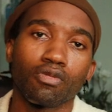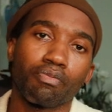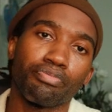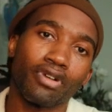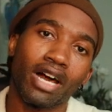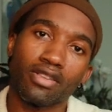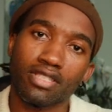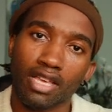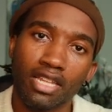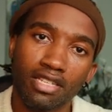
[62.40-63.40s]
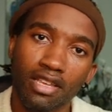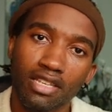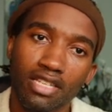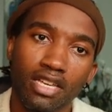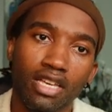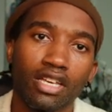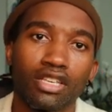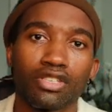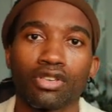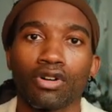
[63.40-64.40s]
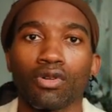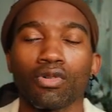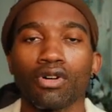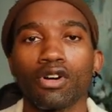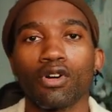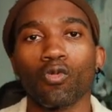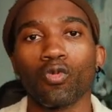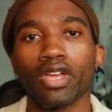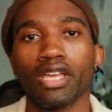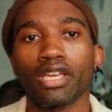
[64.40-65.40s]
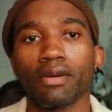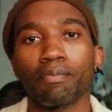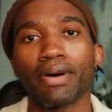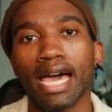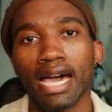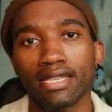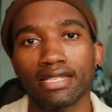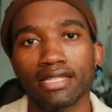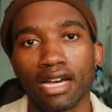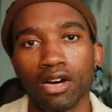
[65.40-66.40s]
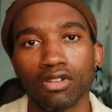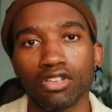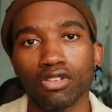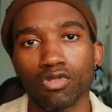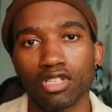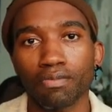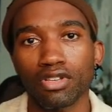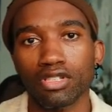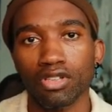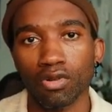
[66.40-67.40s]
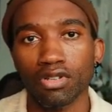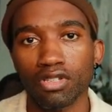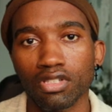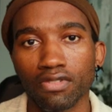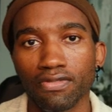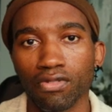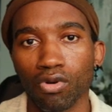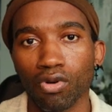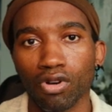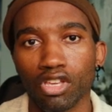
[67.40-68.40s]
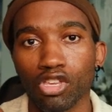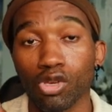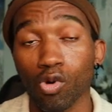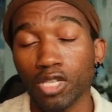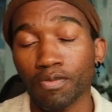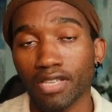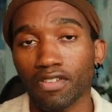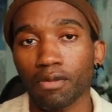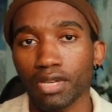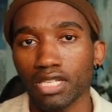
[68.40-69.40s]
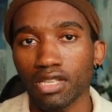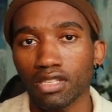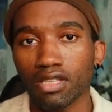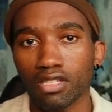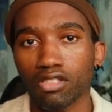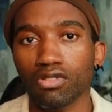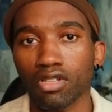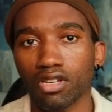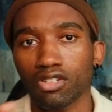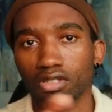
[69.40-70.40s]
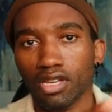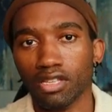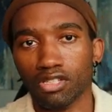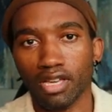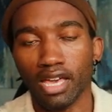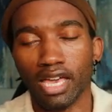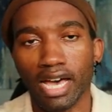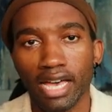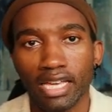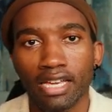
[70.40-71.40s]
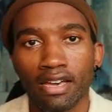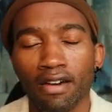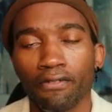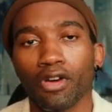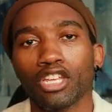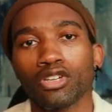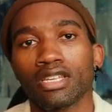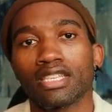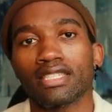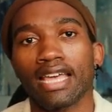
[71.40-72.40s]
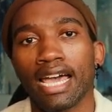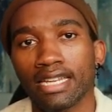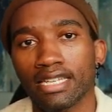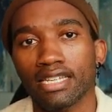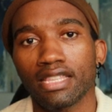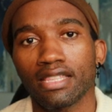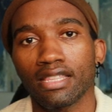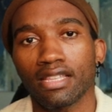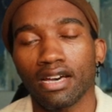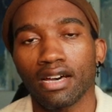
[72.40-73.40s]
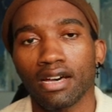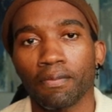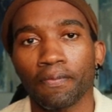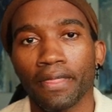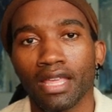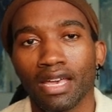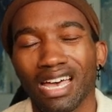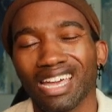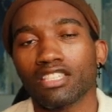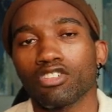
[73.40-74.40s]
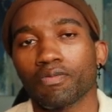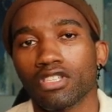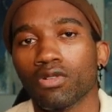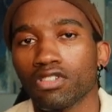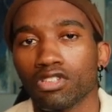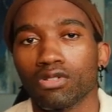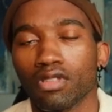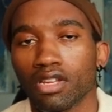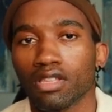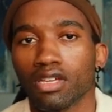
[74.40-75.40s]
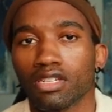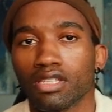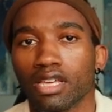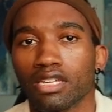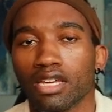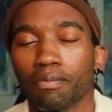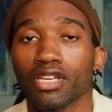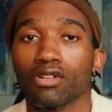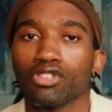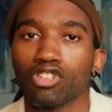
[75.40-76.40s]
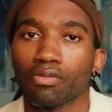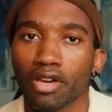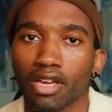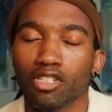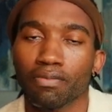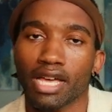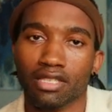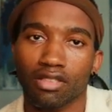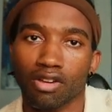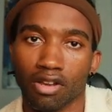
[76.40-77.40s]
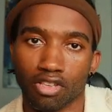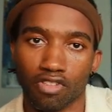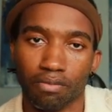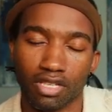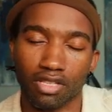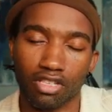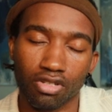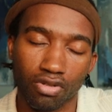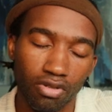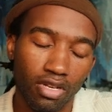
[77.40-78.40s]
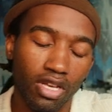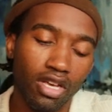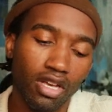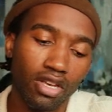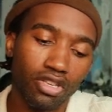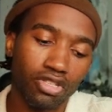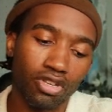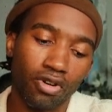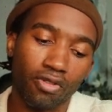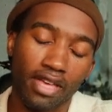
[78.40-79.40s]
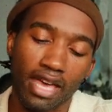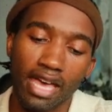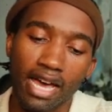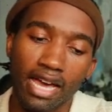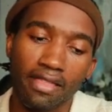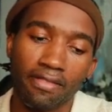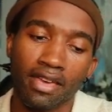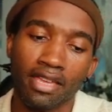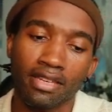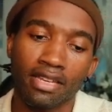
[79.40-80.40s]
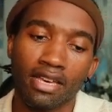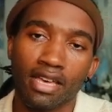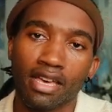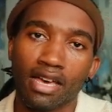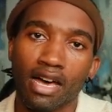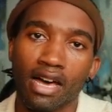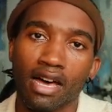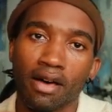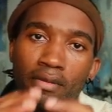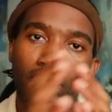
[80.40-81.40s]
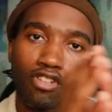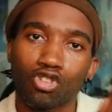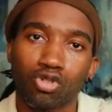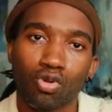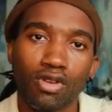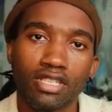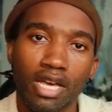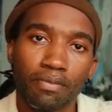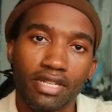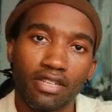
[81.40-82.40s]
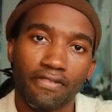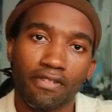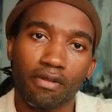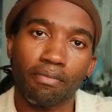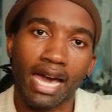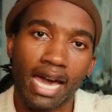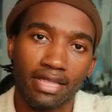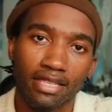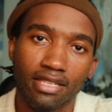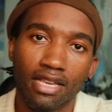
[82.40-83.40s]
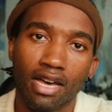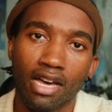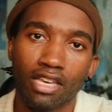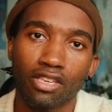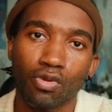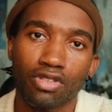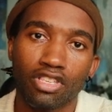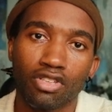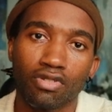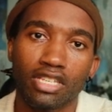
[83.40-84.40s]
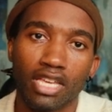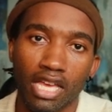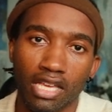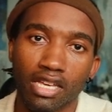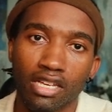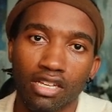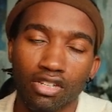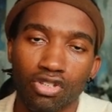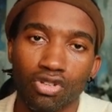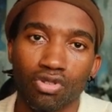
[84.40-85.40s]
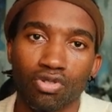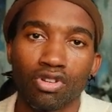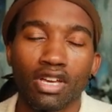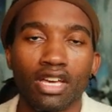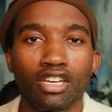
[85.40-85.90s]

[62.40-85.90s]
to browse the internet. So we pass down user personas for your specific businesses to the AI for you to understand I guess the user personas that appeal to your product. You pass down the context of your business too. So the AI then draws up different paths users could take to